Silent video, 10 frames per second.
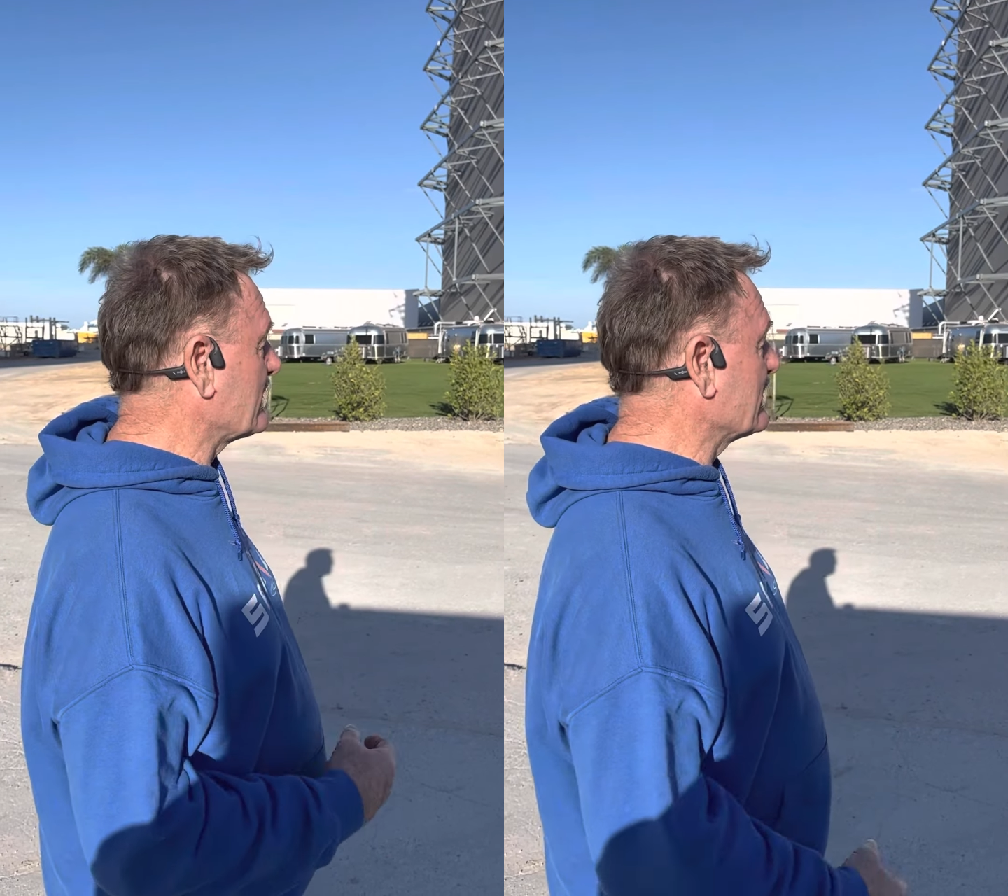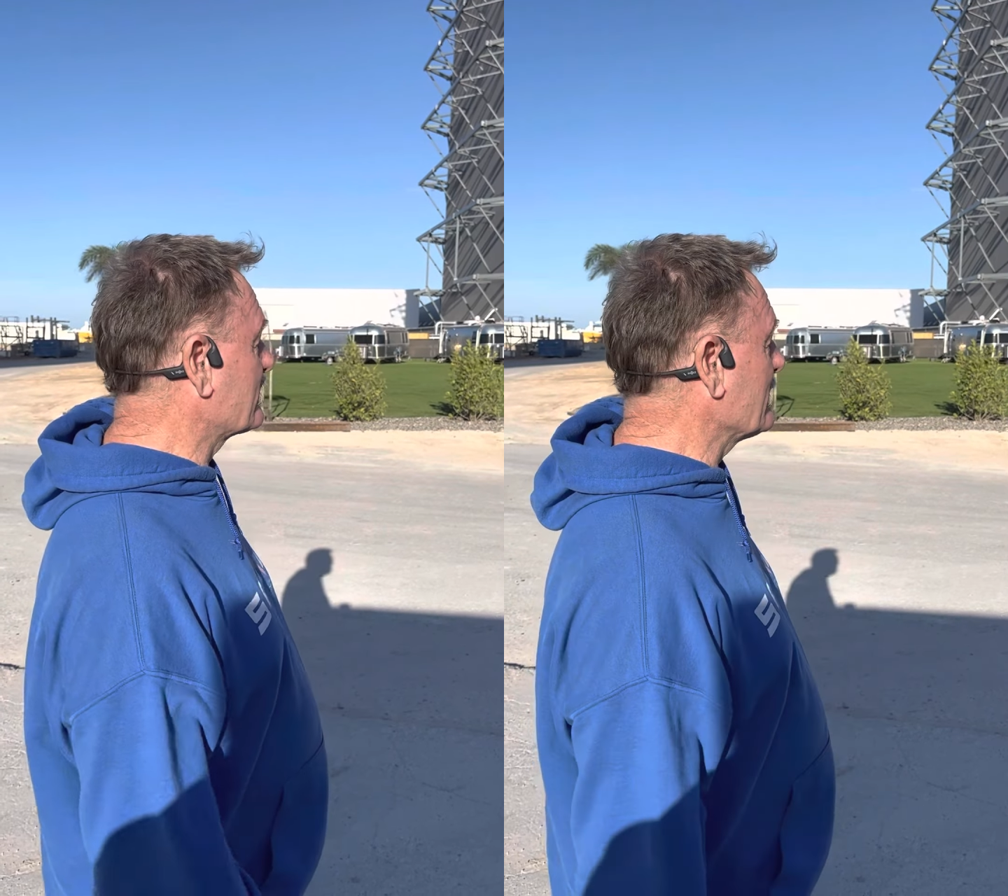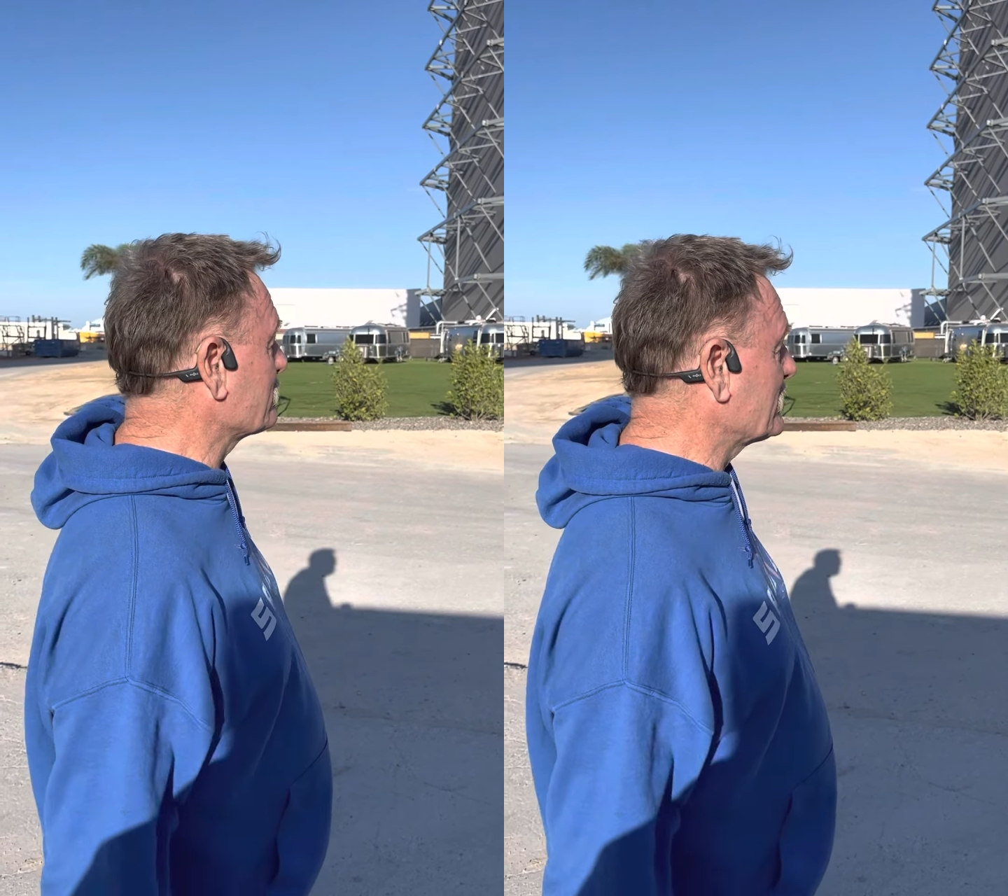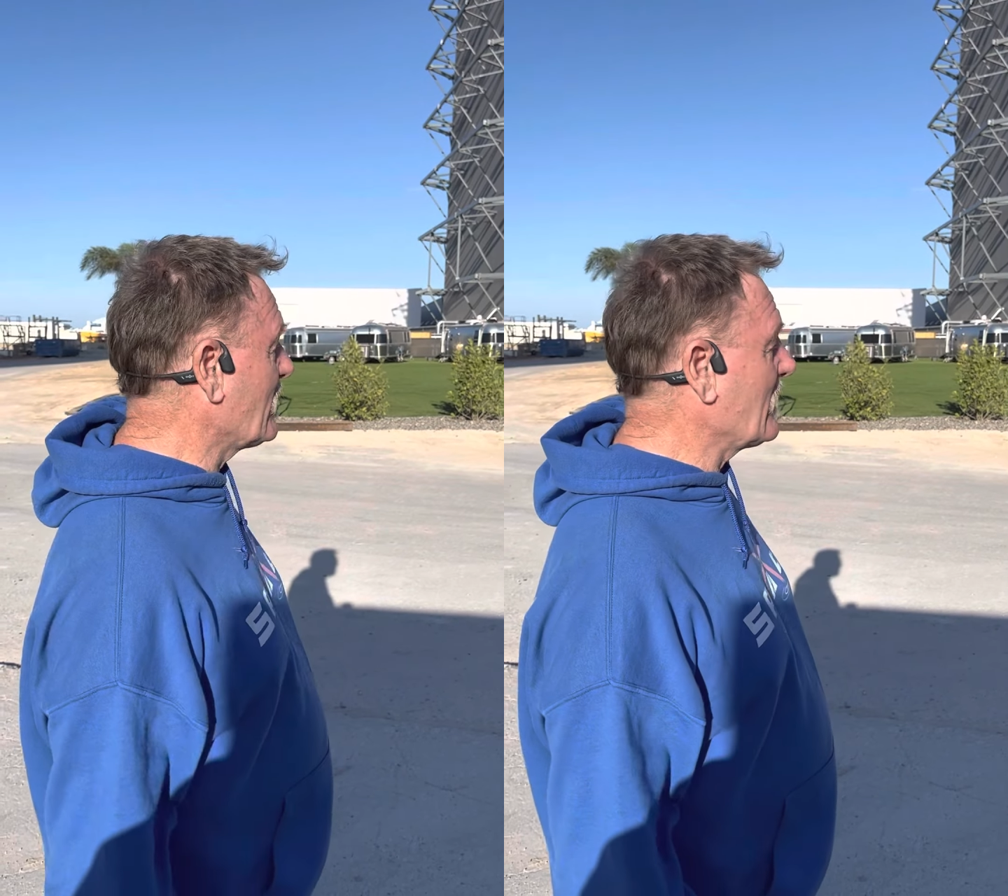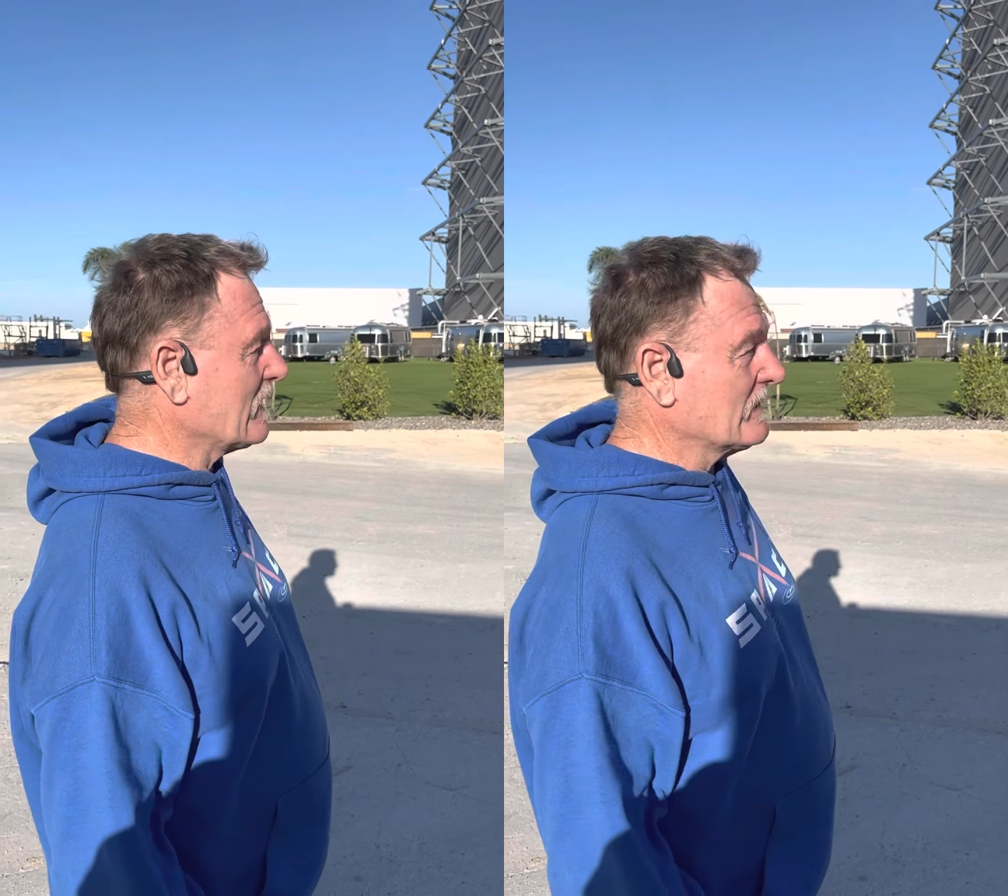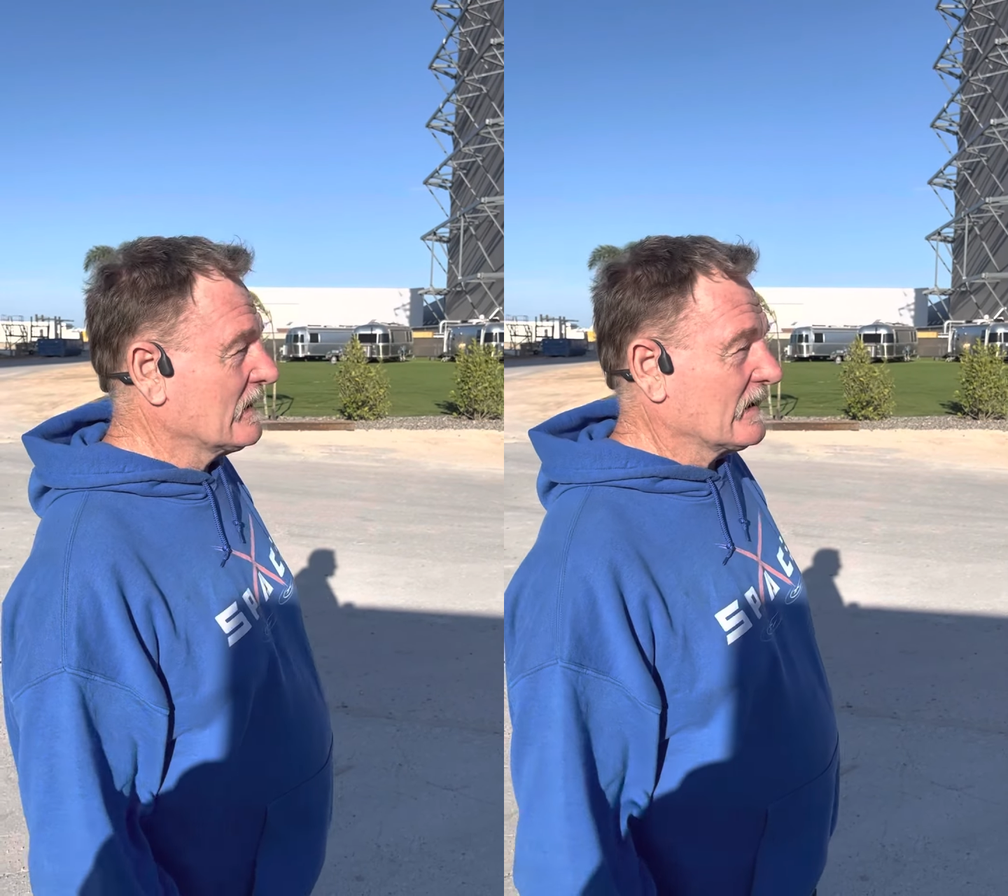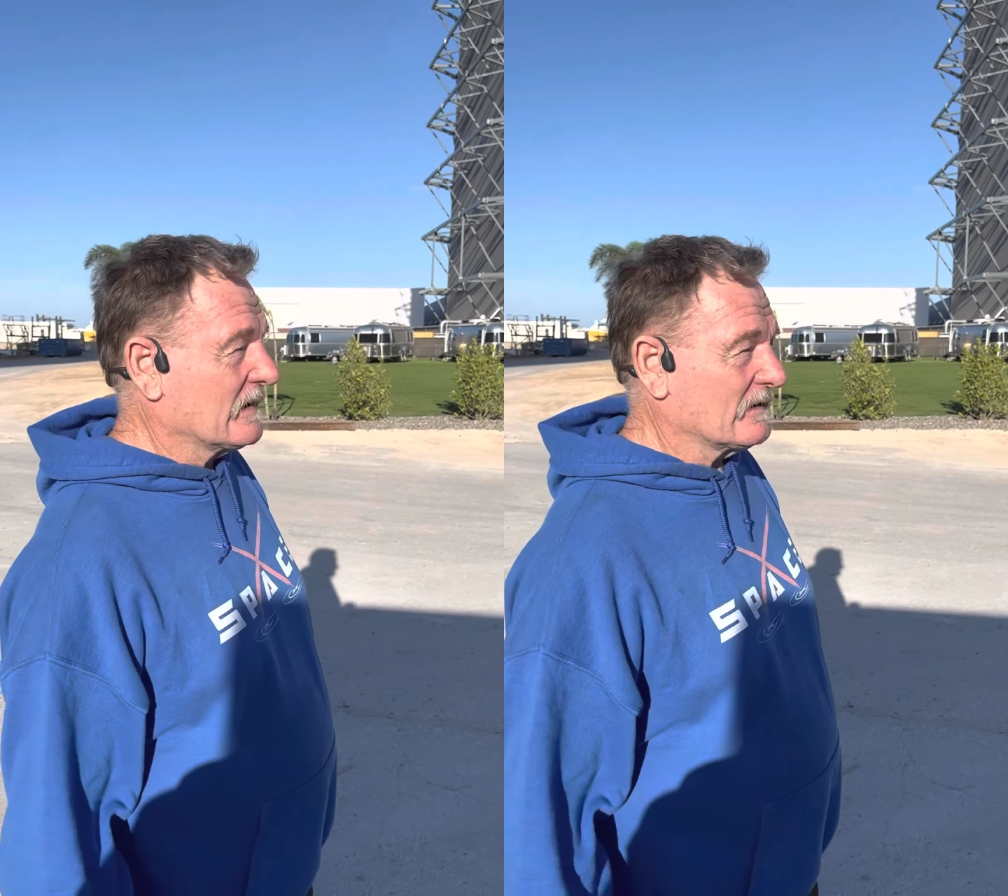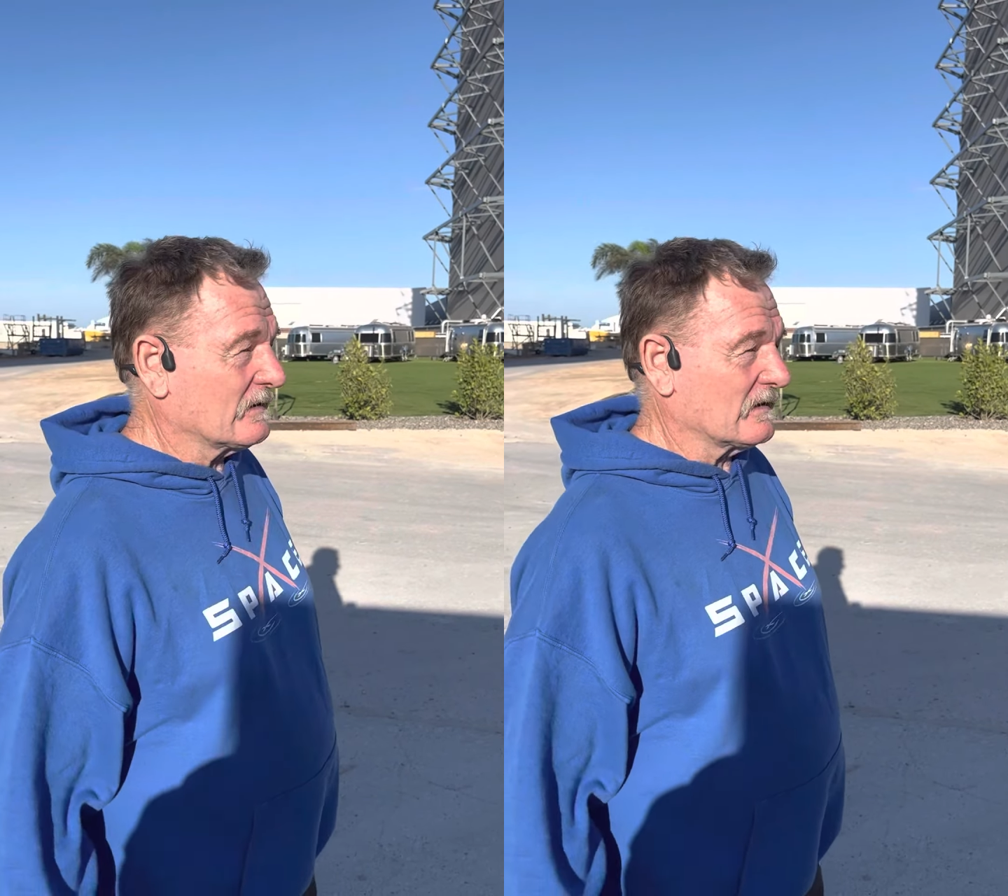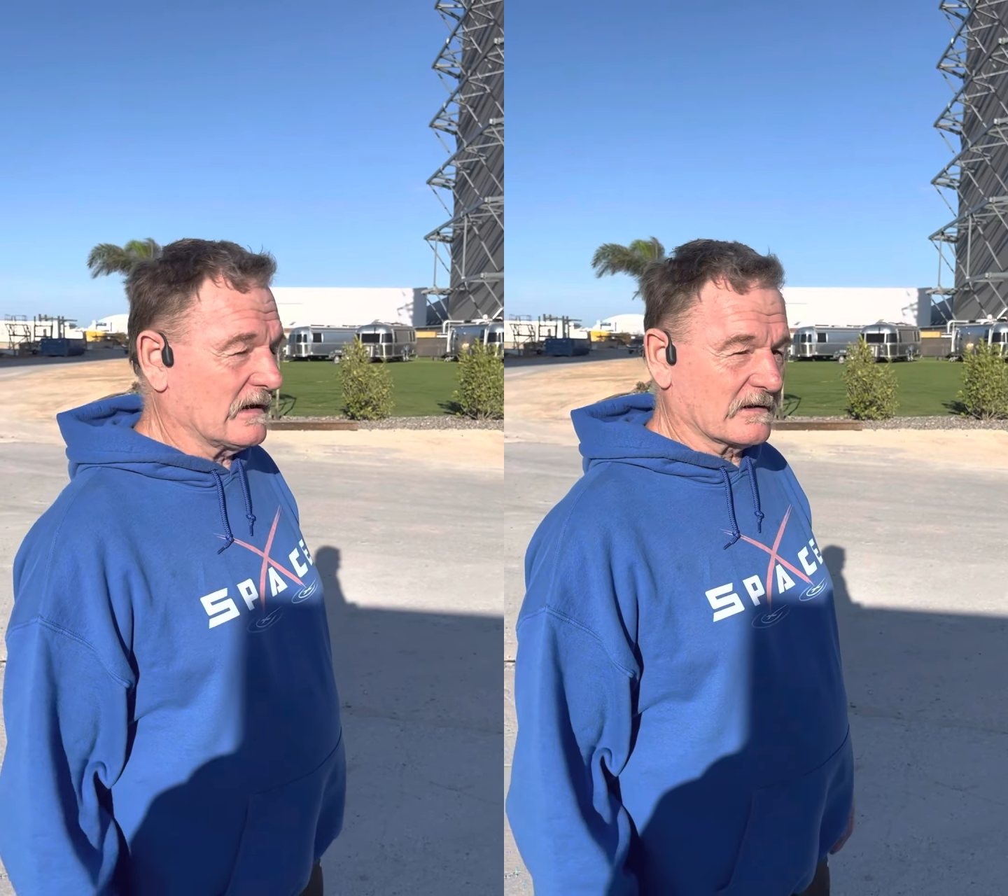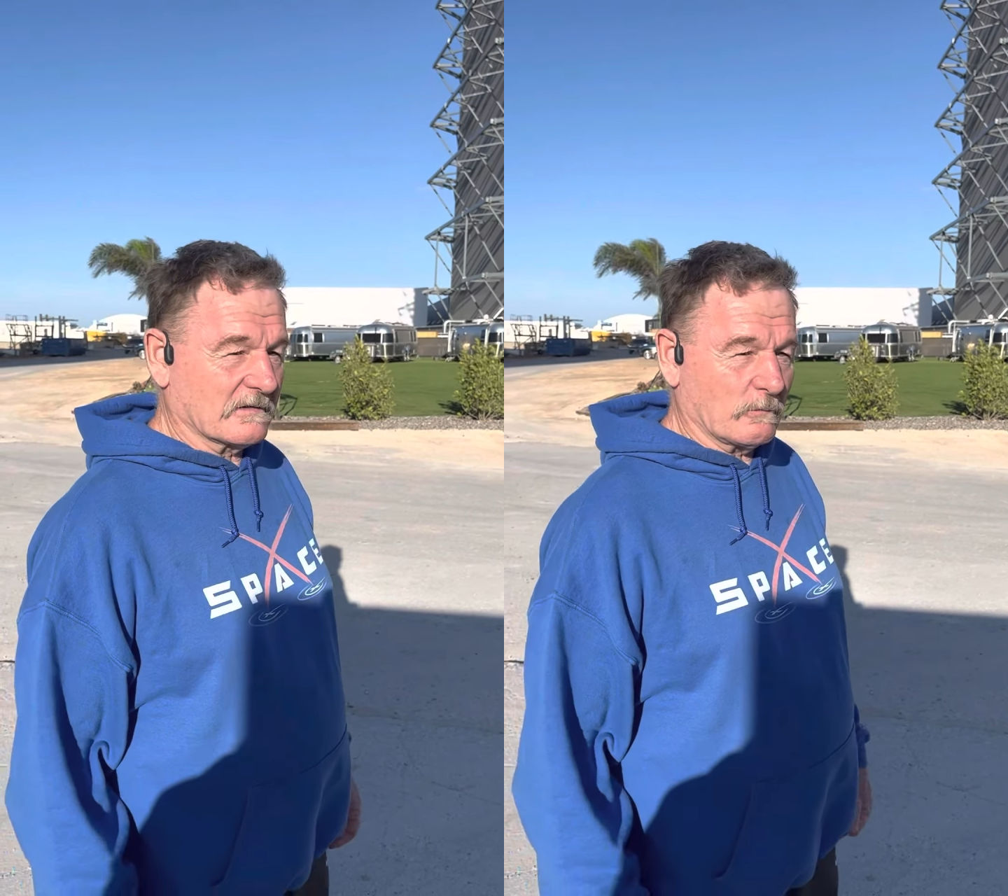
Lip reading: And Tim Dodd, he'll